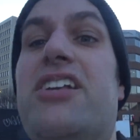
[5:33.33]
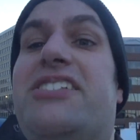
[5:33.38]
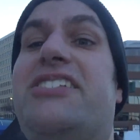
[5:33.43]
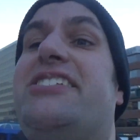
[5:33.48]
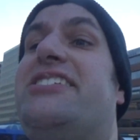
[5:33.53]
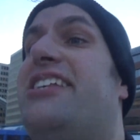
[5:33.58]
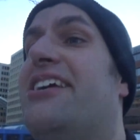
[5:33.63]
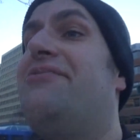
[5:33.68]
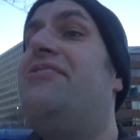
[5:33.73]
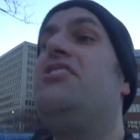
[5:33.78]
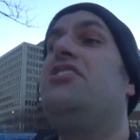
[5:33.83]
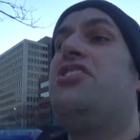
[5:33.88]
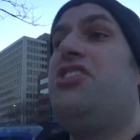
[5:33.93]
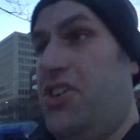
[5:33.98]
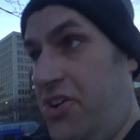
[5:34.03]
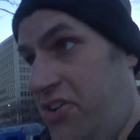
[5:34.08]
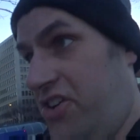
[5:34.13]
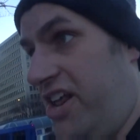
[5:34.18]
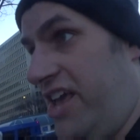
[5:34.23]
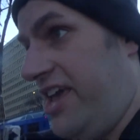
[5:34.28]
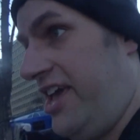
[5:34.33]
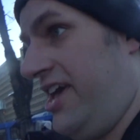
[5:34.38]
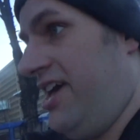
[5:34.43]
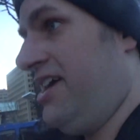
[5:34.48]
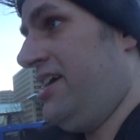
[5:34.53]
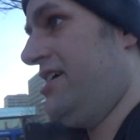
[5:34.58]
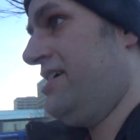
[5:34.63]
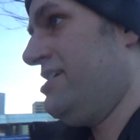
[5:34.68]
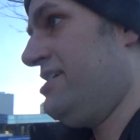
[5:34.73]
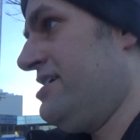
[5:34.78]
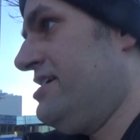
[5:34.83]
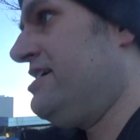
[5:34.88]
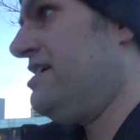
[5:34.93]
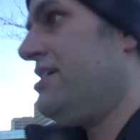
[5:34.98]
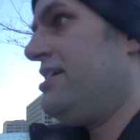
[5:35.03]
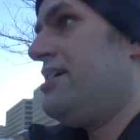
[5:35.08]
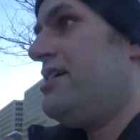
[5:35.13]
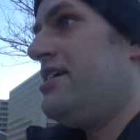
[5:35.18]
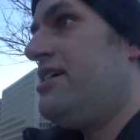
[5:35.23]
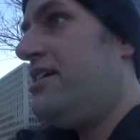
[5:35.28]
at 7:30.
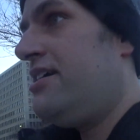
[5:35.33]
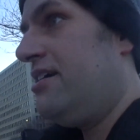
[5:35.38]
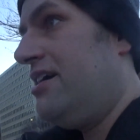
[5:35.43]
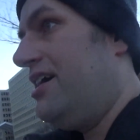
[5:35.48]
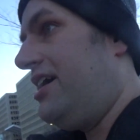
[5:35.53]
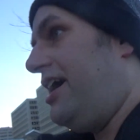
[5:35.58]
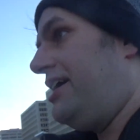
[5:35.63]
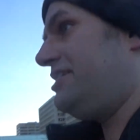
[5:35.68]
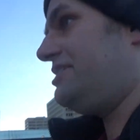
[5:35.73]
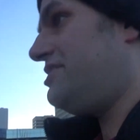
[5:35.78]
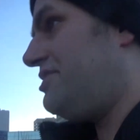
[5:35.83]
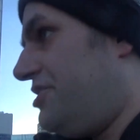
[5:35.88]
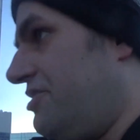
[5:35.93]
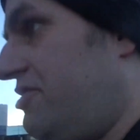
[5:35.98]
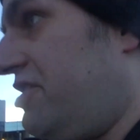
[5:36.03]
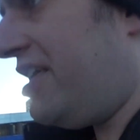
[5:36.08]
And to do